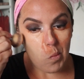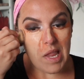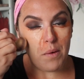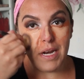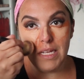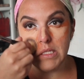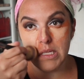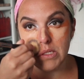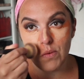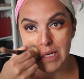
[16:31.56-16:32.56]
Now when I did
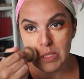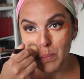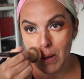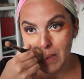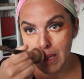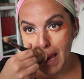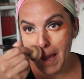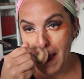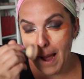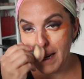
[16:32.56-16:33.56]
this for his
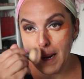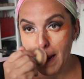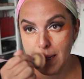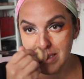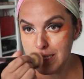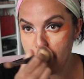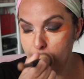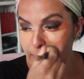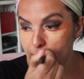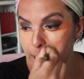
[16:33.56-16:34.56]
birthday, I did not use this
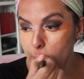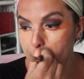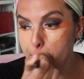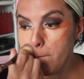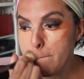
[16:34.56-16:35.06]
foundation.